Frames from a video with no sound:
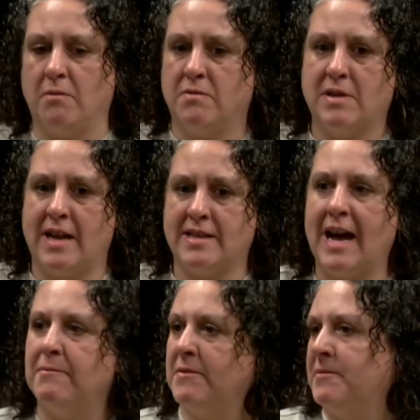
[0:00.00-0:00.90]
at
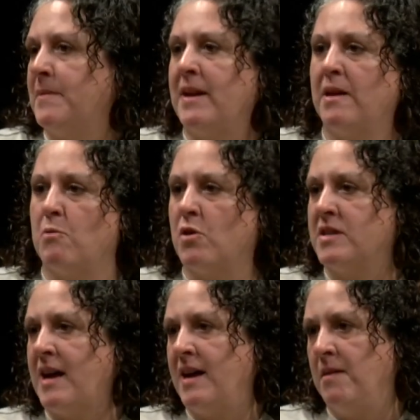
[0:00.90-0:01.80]
times I'm spending more
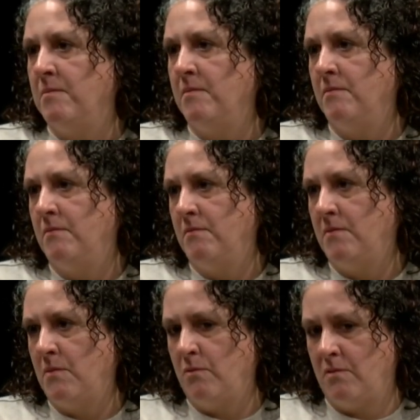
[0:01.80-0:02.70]
time,
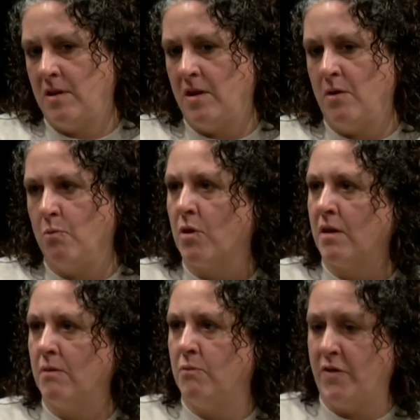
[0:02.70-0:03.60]

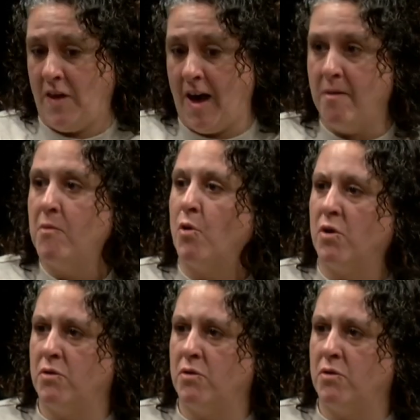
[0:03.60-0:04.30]
work with them or